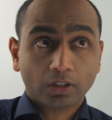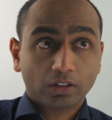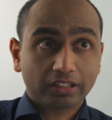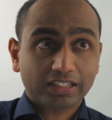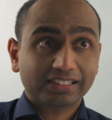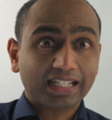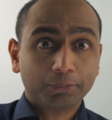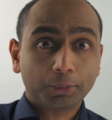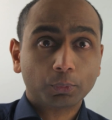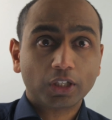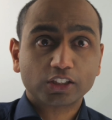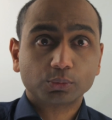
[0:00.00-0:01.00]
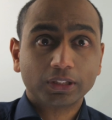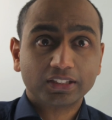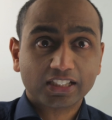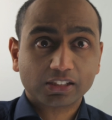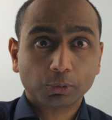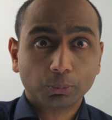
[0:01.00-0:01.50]
Let's see how it works with
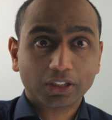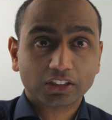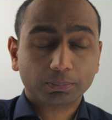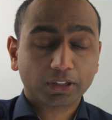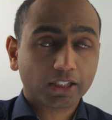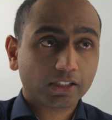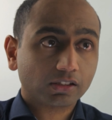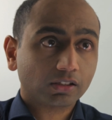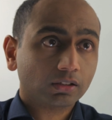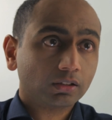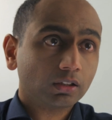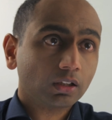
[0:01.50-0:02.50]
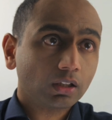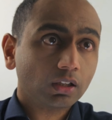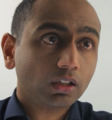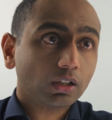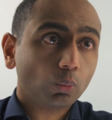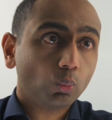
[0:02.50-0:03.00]
decimal multipliers.
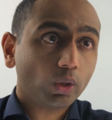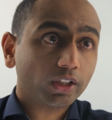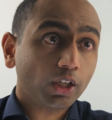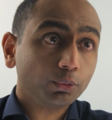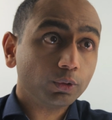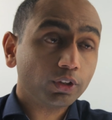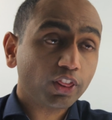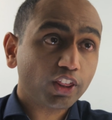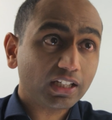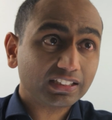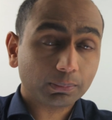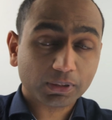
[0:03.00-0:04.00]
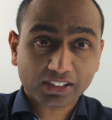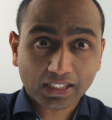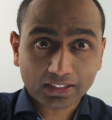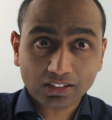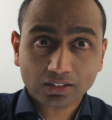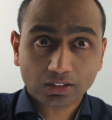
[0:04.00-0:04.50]

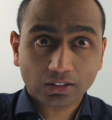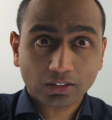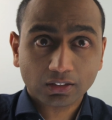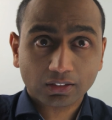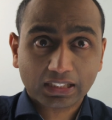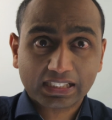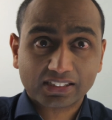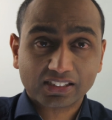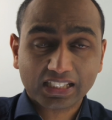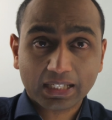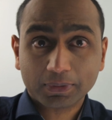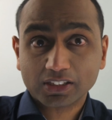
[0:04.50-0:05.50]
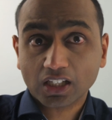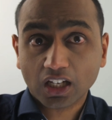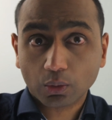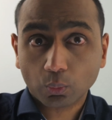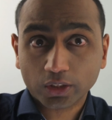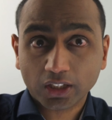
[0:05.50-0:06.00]
130% is the same as
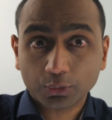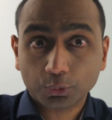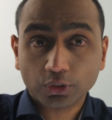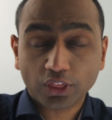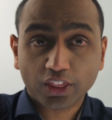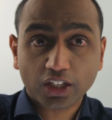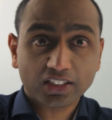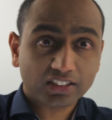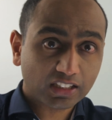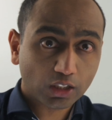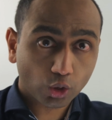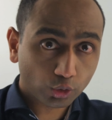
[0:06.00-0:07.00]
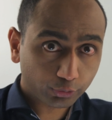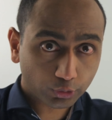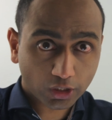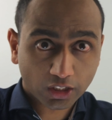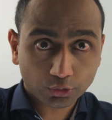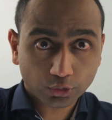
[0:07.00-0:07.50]
130 over
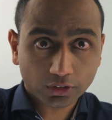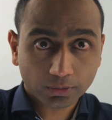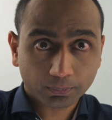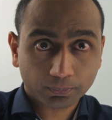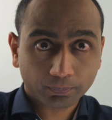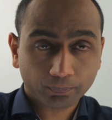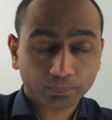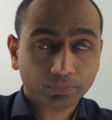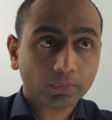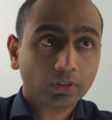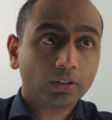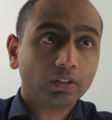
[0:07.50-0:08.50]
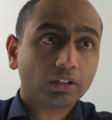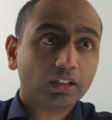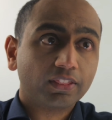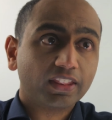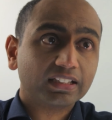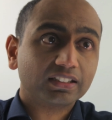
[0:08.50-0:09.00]
100,
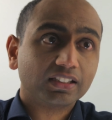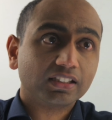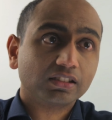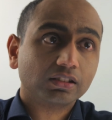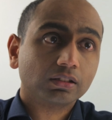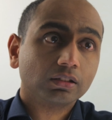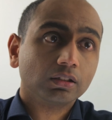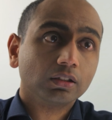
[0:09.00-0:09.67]
and that is